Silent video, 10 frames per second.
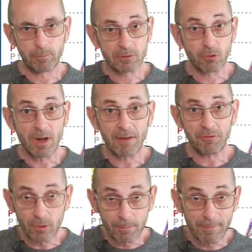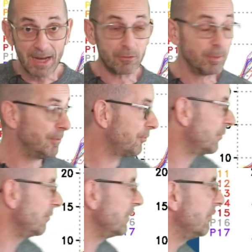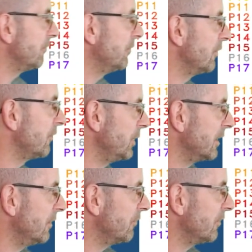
graph showing maximums through the first week and into